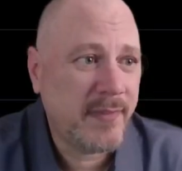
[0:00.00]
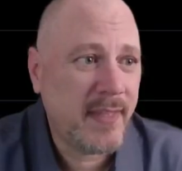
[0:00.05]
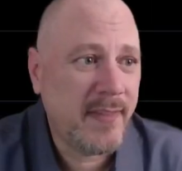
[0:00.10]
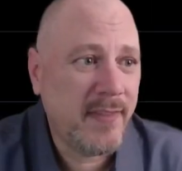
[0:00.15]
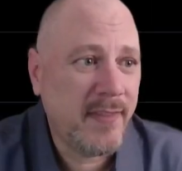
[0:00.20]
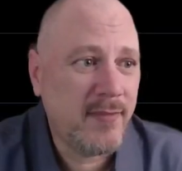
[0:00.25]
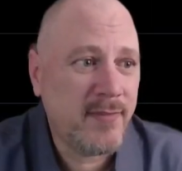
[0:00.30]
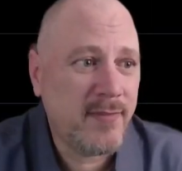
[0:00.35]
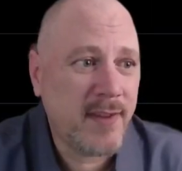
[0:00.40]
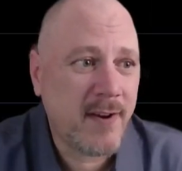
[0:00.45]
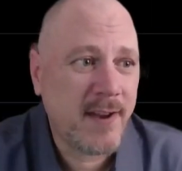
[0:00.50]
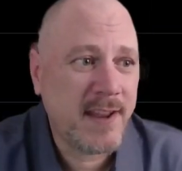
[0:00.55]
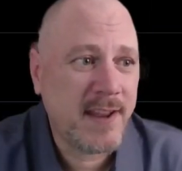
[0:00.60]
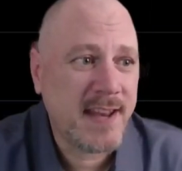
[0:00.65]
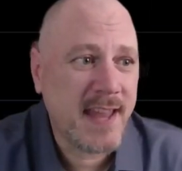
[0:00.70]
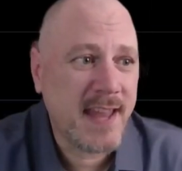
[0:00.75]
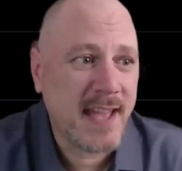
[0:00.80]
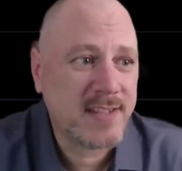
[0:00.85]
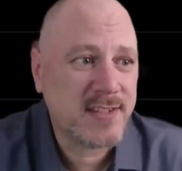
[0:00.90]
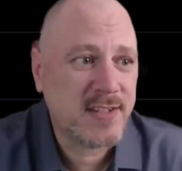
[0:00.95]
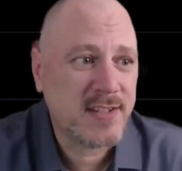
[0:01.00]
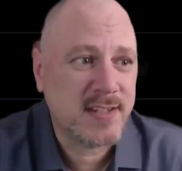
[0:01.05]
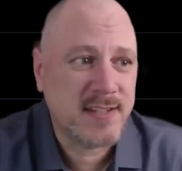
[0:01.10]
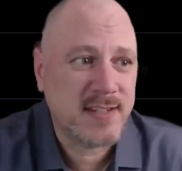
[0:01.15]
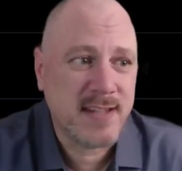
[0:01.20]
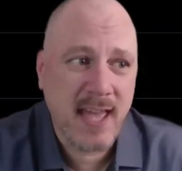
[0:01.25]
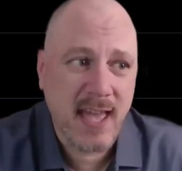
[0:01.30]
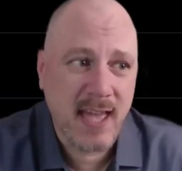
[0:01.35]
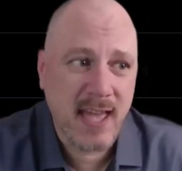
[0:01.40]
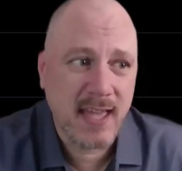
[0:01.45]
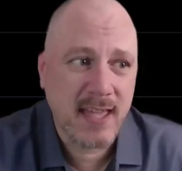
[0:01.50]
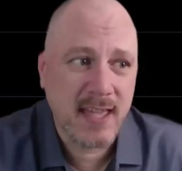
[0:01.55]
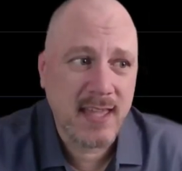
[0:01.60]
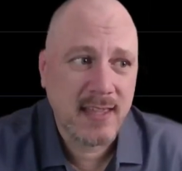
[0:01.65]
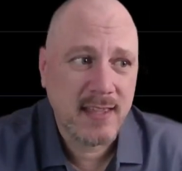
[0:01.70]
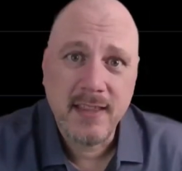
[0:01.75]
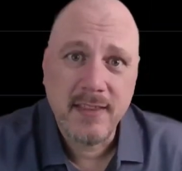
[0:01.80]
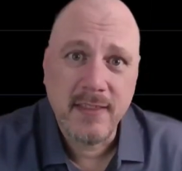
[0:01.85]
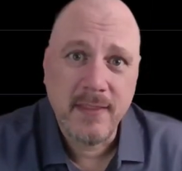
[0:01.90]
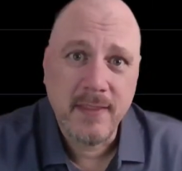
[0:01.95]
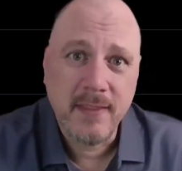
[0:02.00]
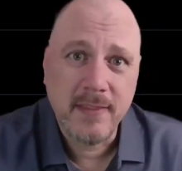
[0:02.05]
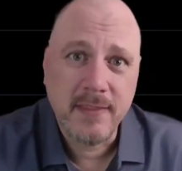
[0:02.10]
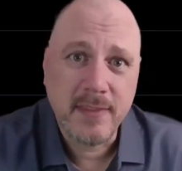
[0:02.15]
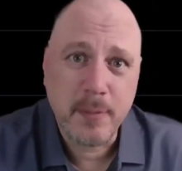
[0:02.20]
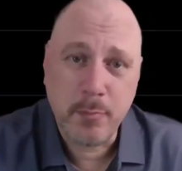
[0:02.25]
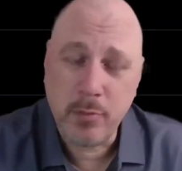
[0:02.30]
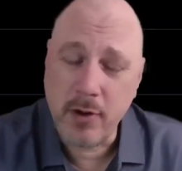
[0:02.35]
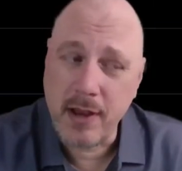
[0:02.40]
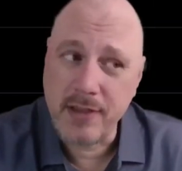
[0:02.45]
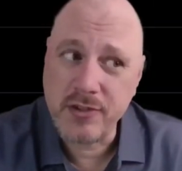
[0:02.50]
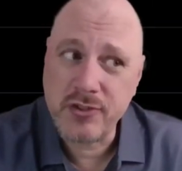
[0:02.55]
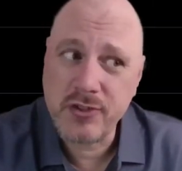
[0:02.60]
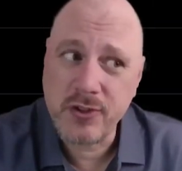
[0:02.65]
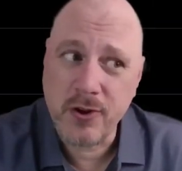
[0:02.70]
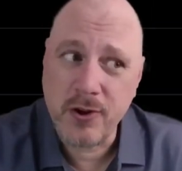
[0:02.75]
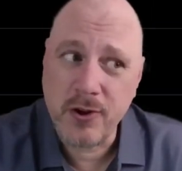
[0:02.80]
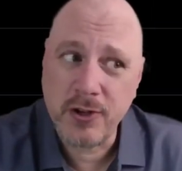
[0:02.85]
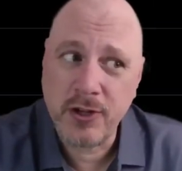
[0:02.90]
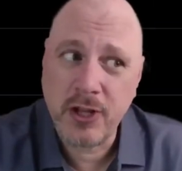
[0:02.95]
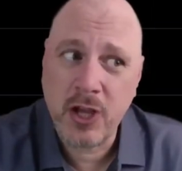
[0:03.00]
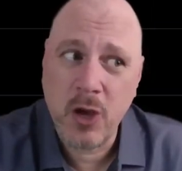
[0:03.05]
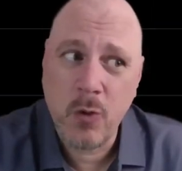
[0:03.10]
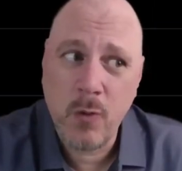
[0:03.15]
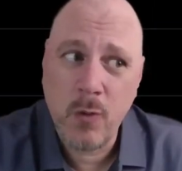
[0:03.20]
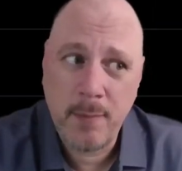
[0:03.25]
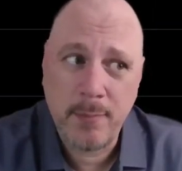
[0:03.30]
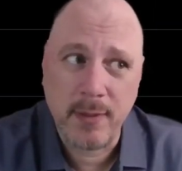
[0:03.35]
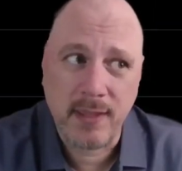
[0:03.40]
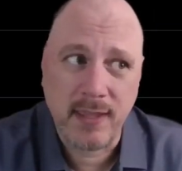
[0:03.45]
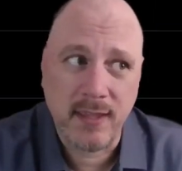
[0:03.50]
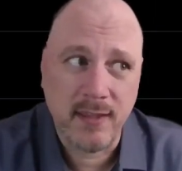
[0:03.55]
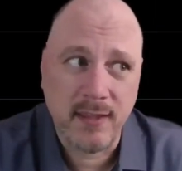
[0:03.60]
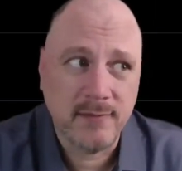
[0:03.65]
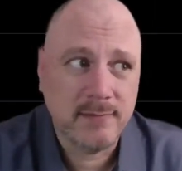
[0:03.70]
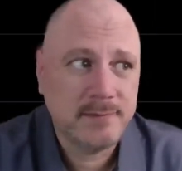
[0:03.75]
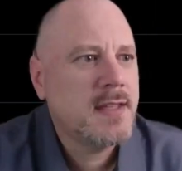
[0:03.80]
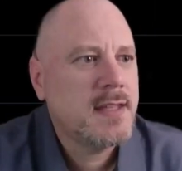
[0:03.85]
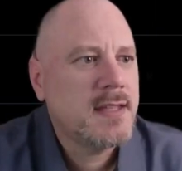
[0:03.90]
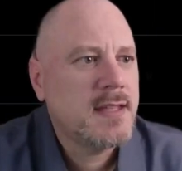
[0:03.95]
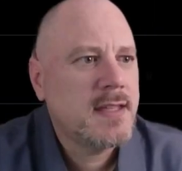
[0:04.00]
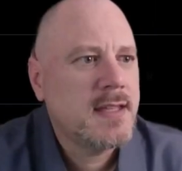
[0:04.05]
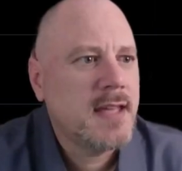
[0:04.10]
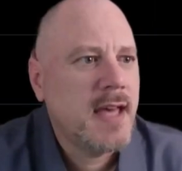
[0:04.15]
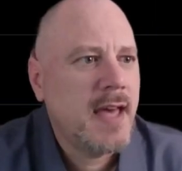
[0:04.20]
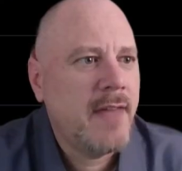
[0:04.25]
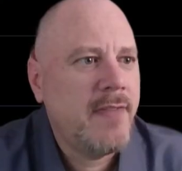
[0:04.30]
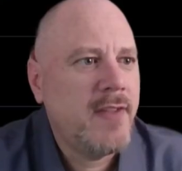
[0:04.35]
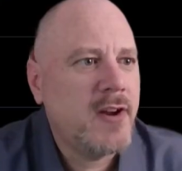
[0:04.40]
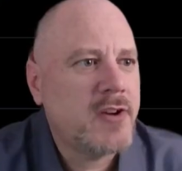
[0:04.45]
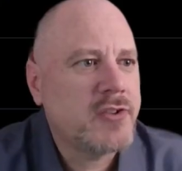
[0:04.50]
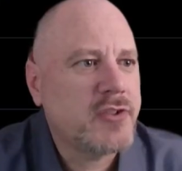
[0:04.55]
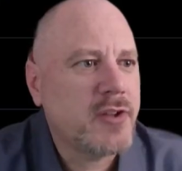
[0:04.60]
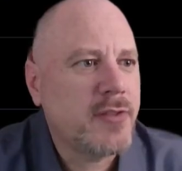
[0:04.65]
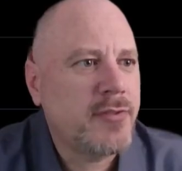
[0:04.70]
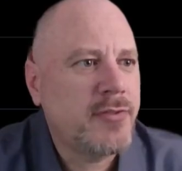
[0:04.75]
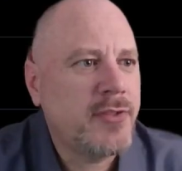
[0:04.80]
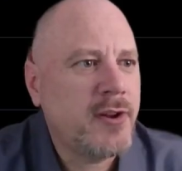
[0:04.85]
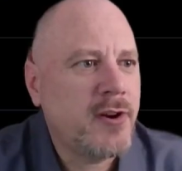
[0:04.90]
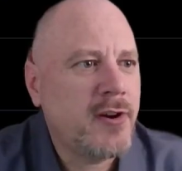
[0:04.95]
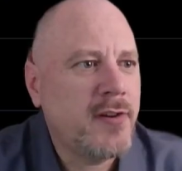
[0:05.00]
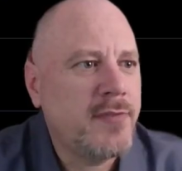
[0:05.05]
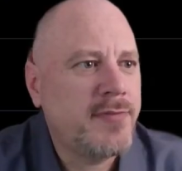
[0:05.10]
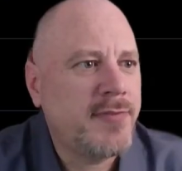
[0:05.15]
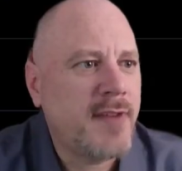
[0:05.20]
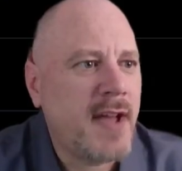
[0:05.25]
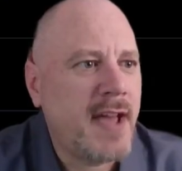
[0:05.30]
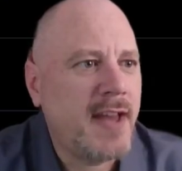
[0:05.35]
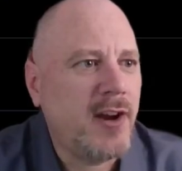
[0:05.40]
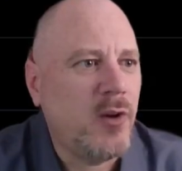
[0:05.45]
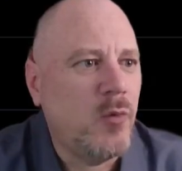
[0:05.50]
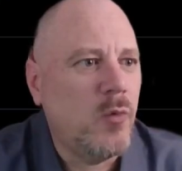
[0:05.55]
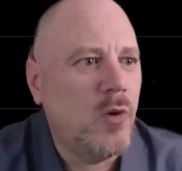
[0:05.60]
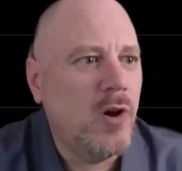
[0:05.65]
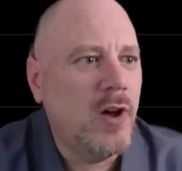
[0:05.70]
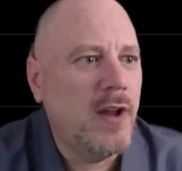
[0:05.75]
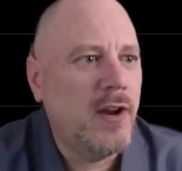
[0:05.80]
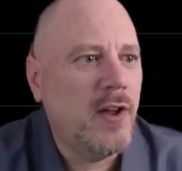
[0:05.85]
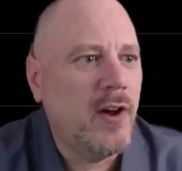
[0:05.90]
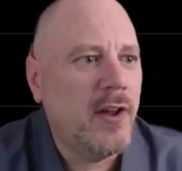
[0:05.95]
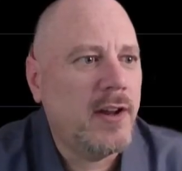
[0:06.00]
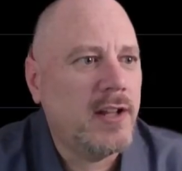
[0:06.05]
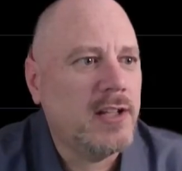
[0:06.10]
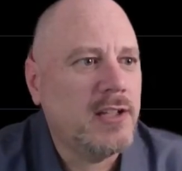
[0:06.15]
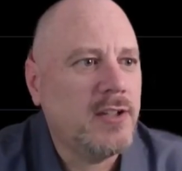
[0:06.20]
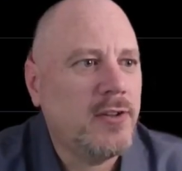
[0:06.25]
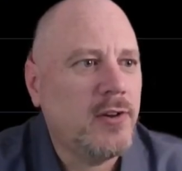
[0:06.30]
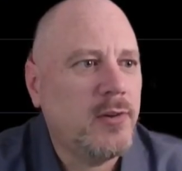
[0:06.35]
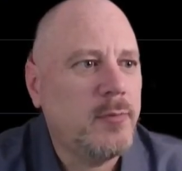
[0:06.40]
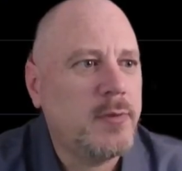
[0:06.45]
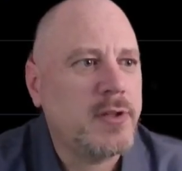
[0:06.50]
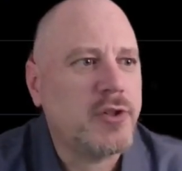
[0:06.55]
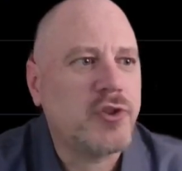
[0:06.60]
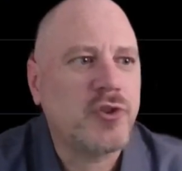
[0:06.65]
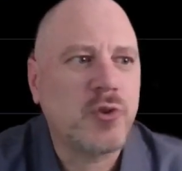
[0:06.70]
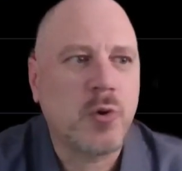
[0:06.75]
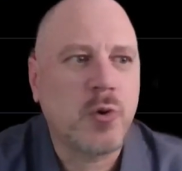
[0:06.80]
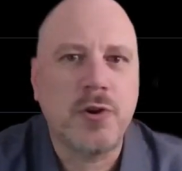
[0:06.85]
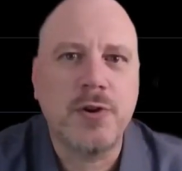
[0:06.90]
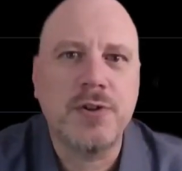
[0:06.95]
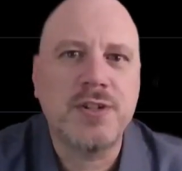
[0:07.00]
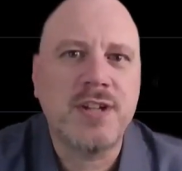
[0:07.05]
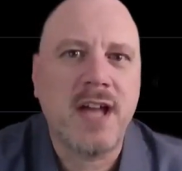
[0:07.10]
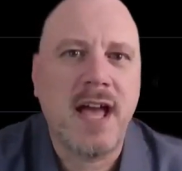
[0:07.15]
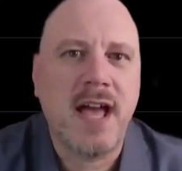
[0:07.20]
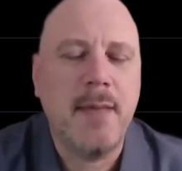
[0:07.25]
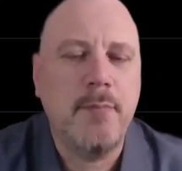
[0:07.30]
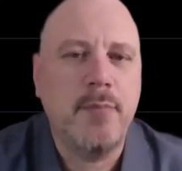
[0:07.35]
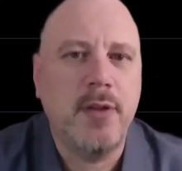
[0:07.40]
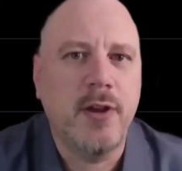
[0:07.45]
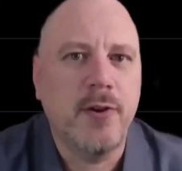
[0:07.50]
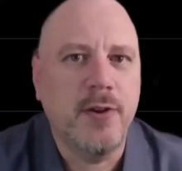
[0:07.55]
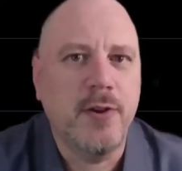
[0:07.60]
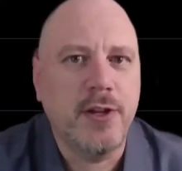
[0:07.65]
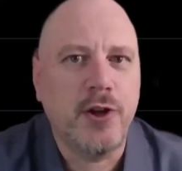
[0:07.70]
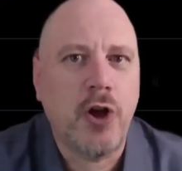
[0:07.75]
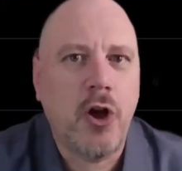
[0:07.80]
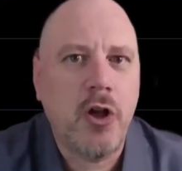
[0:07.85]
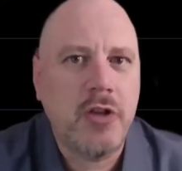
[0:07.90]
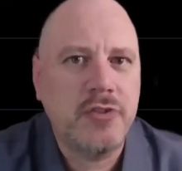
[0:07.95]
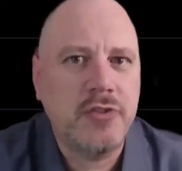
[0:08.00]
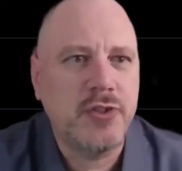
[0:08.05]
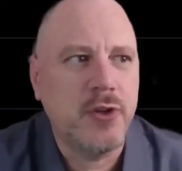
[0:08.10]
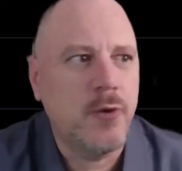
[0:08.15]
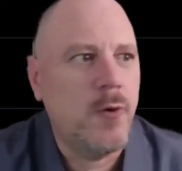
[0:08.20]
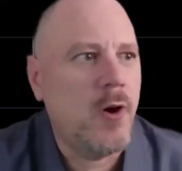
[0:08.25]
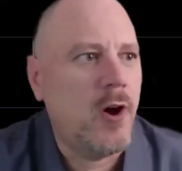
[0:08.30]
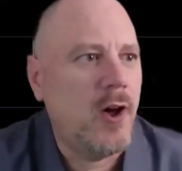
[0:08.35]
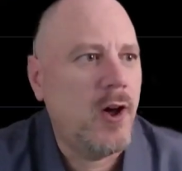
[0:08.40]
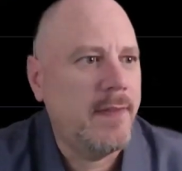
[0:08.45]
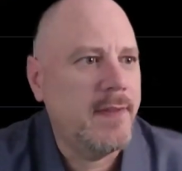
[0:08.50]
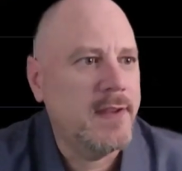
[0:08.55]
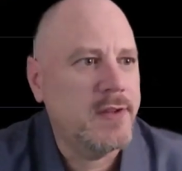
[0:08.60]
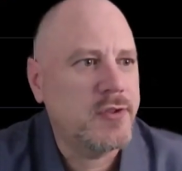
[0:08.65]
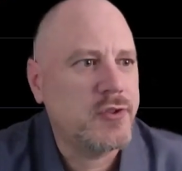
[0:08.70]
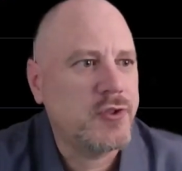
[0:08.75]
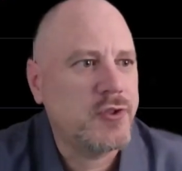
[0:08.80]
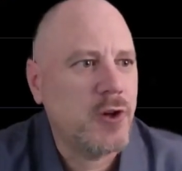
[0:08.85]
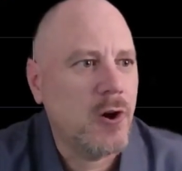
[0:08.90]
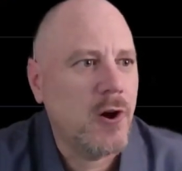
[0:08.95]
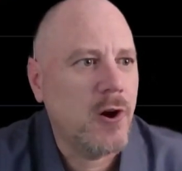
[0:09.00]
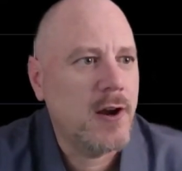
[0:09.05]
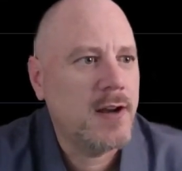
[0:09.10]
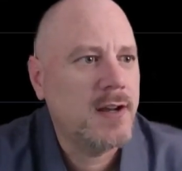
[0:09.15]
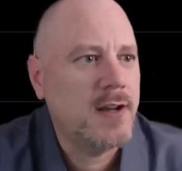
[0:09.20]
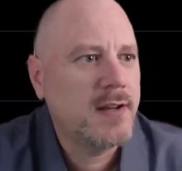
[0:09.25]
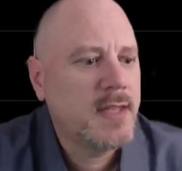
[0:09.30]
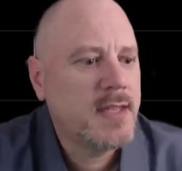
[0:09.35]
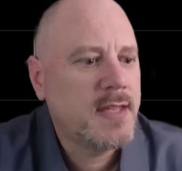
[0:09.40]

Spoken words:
the very next day, the price started to go up again. And there's a third final one on a little bit shorter time period also on this chart.